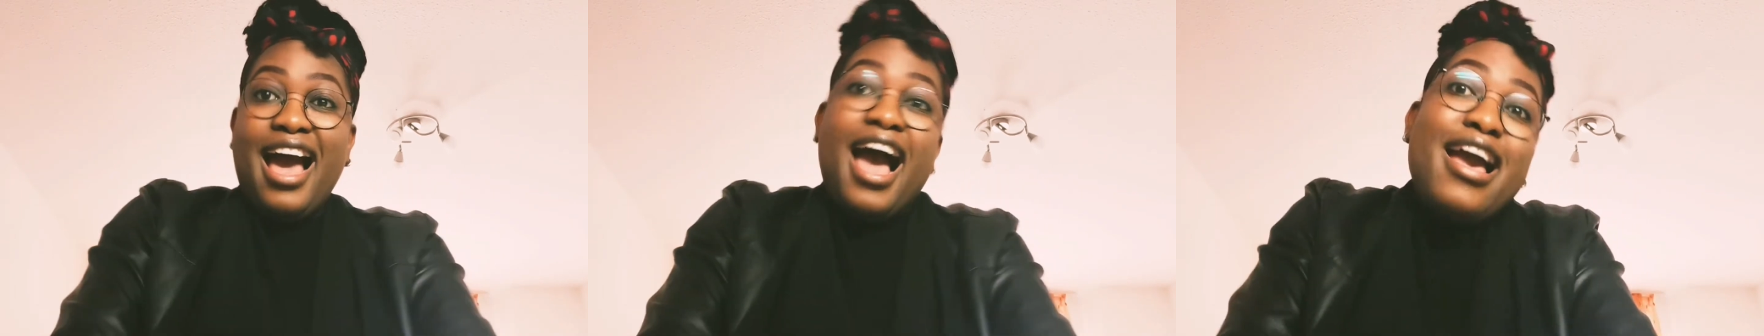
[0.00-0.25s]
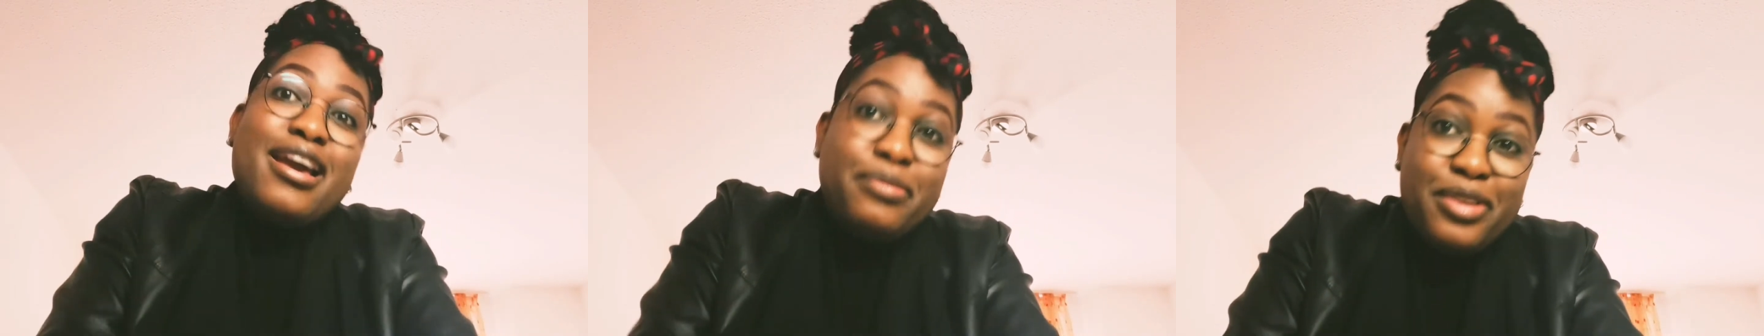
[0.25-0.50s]

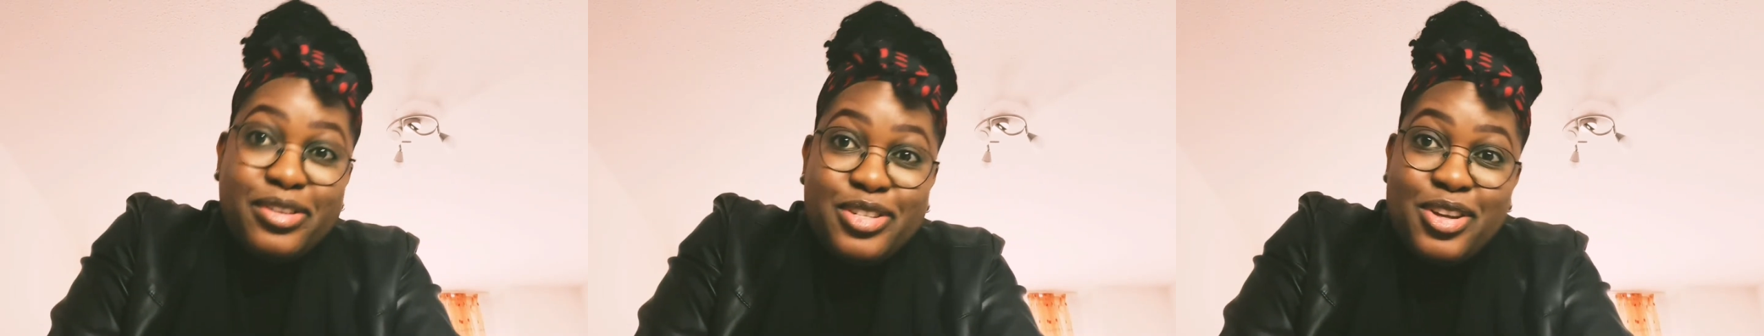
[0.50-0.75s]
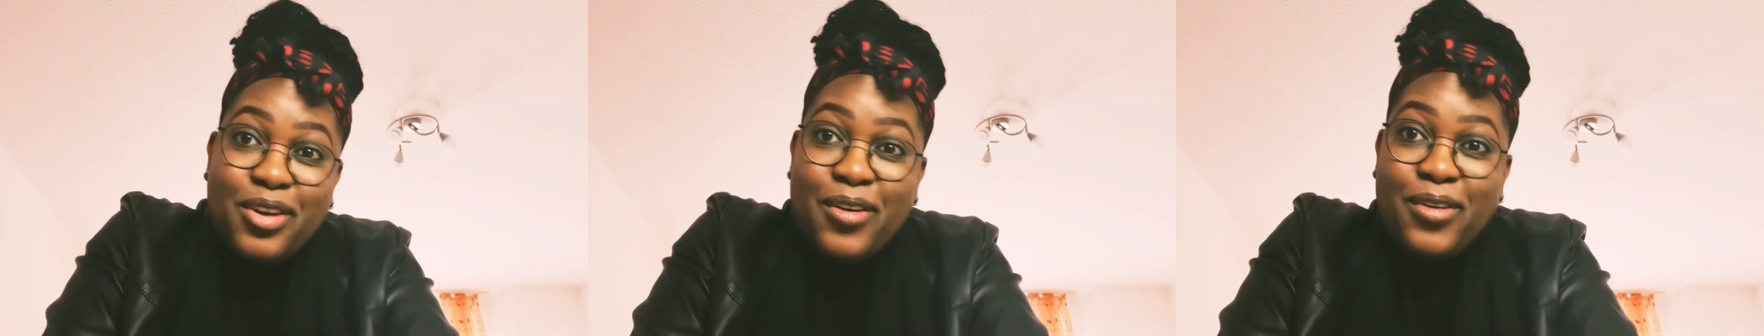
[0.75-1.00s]
I am not
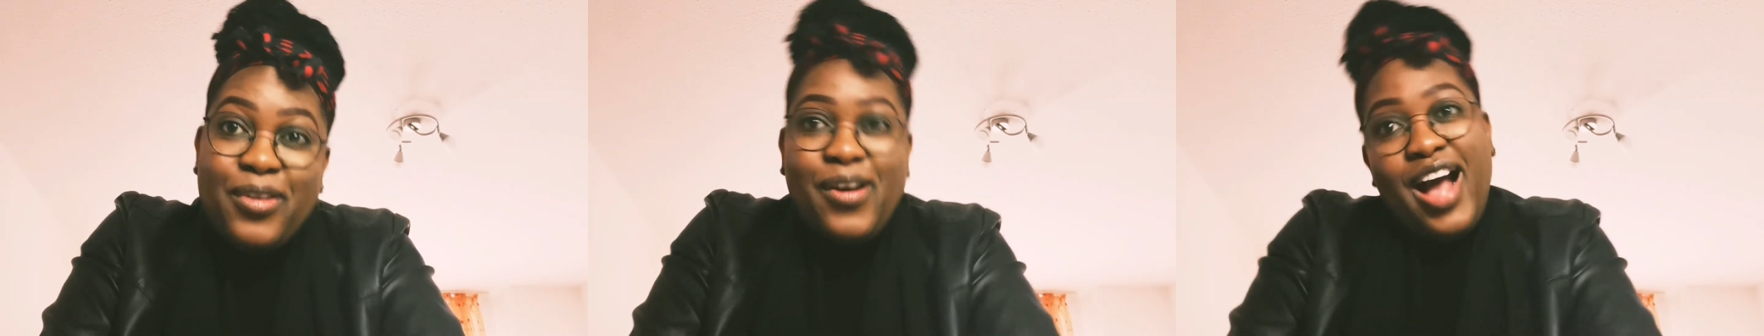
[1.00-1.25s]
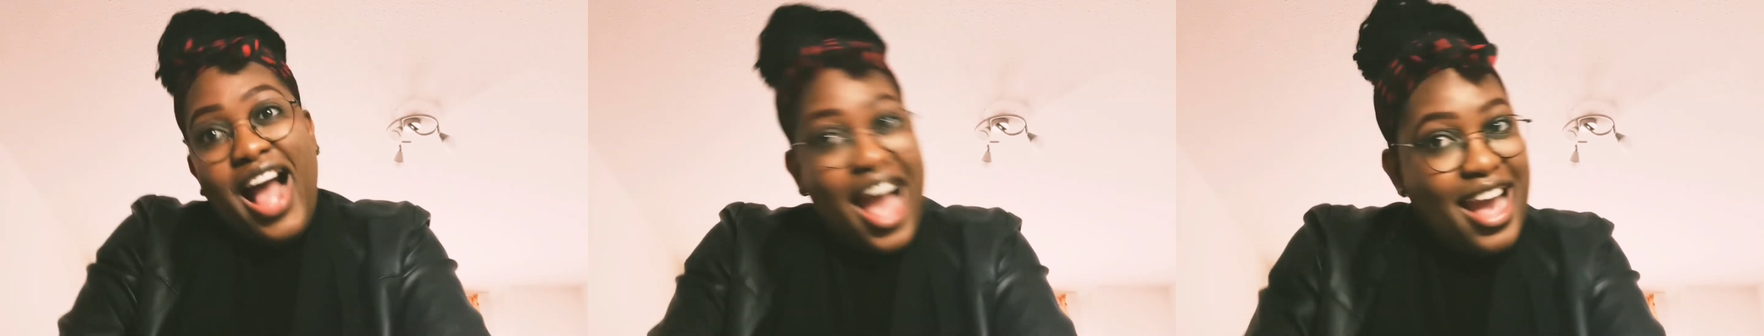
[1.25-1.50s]

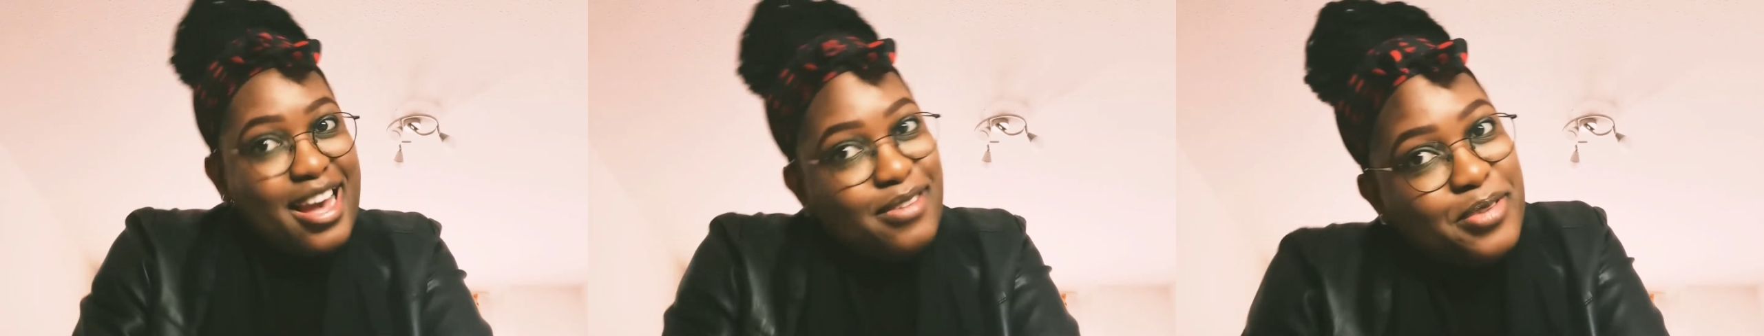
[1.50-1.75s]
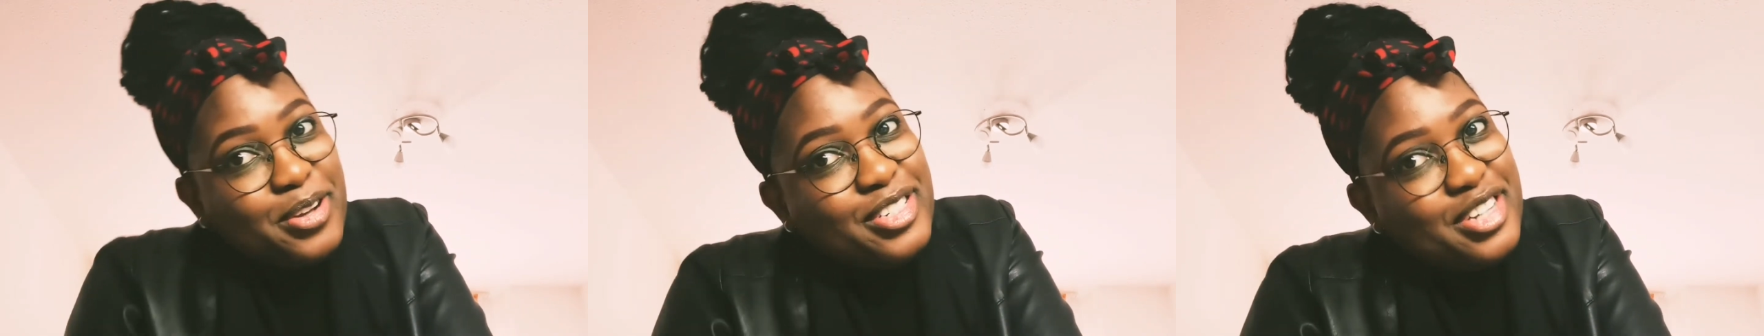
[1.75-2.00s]
sure. I
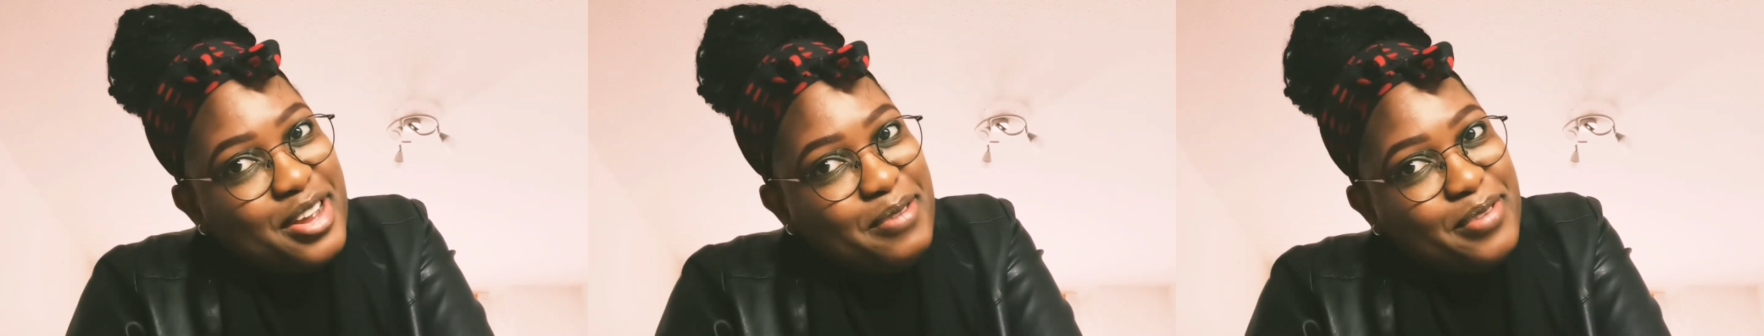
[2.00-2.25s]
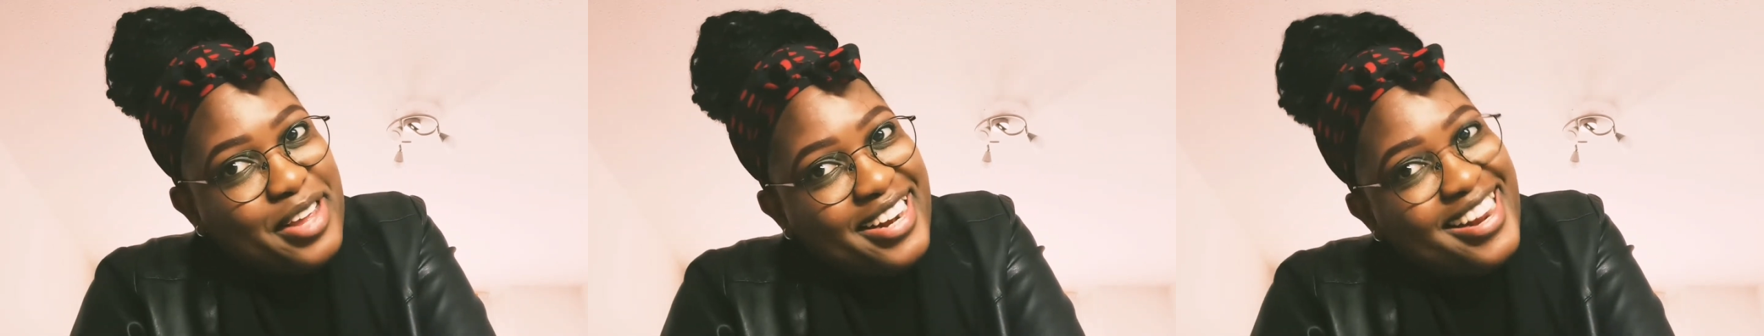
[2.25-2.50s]
am not
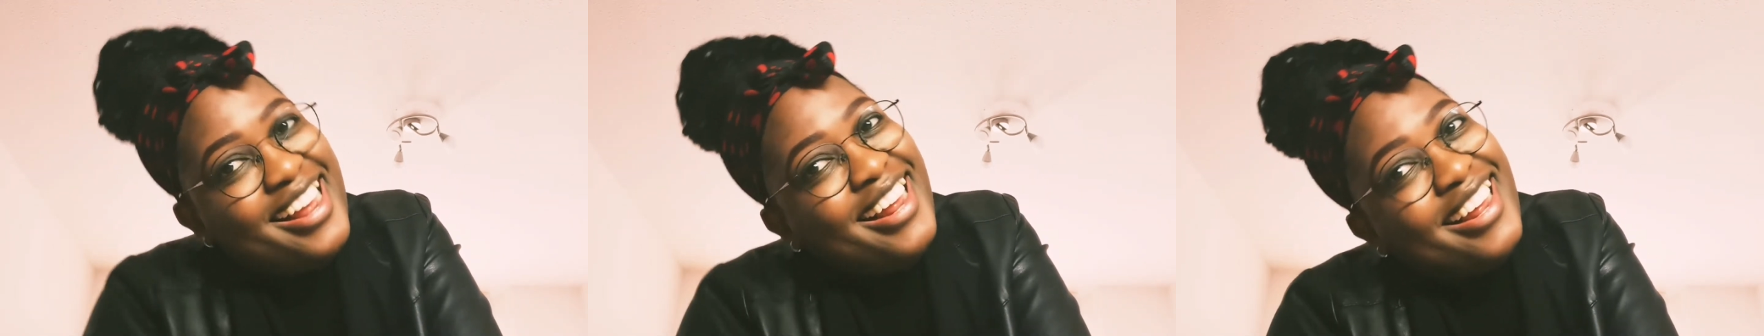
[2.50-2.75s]
German.